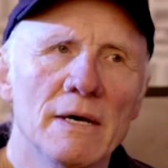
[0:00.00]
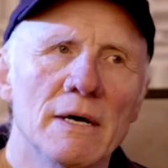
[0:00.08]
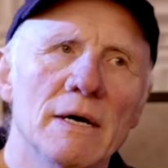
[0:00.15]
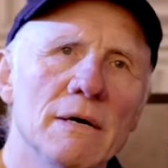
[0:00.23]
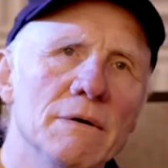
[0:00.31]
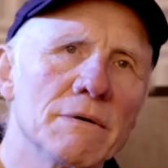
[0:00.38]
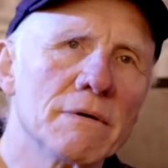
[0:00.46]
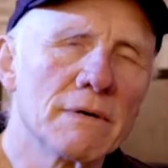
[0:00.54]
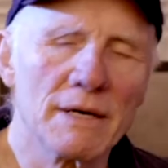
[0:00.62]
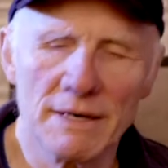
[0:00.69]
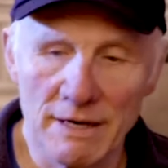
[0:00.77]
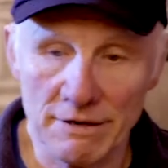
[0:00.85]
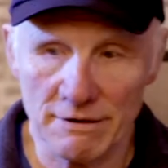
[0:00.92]
Oh,
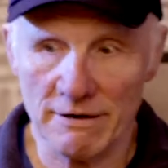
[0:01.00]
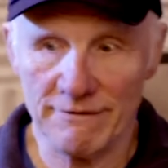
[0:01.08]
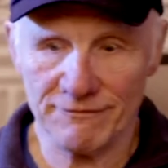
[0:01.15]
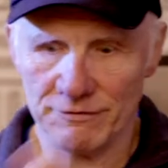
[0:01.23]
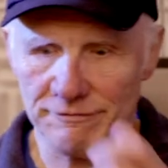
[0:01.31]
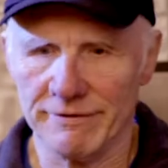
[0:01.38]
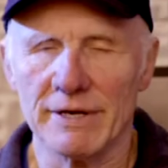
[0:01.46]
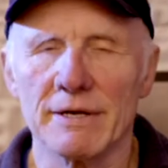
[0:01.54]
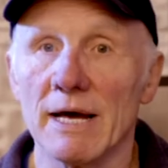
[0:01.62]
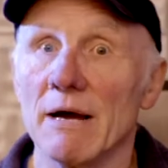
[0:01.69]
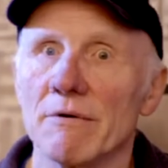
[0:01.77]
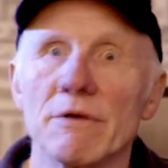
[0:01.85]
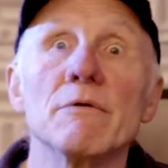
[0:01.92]
now you have to read.
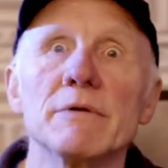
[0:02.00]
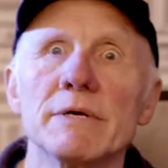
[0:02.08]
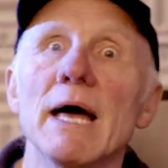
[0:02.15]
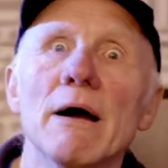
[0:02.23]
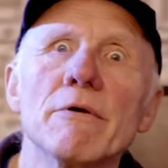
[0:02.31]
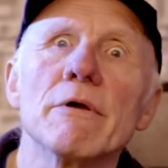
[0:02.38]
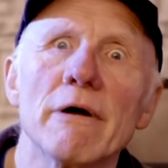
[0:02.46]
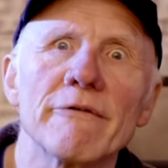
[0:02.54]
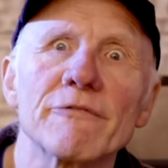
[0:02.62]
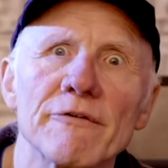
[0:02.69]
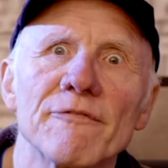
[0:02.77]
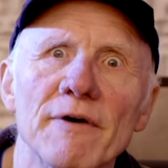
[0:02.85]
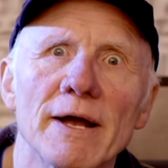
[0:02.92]
Now you
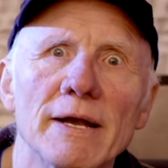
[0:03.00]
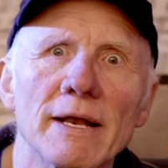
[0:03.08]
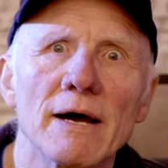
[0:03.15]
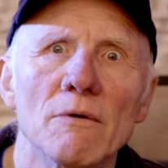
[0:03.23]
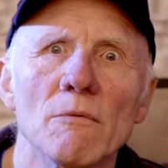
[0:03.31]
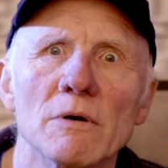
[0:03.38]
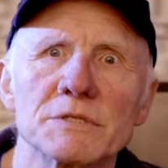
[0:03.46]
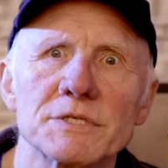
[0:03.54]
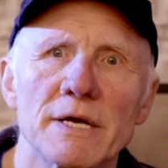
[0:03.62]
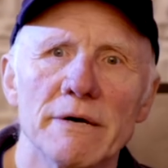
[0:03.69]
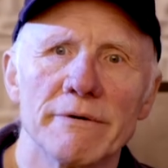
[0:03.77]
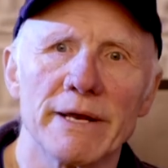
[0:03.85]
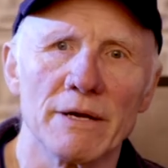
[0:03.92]
have to find out what's
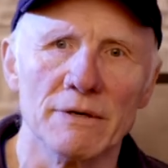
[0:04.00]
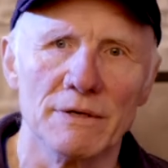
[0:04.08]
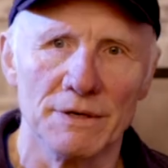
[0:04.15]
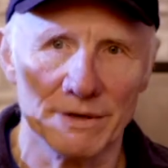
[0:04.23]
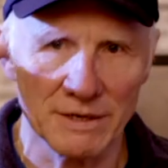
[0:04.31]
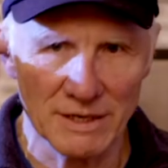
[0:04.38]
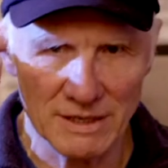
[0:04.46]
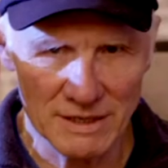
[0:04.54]
going on.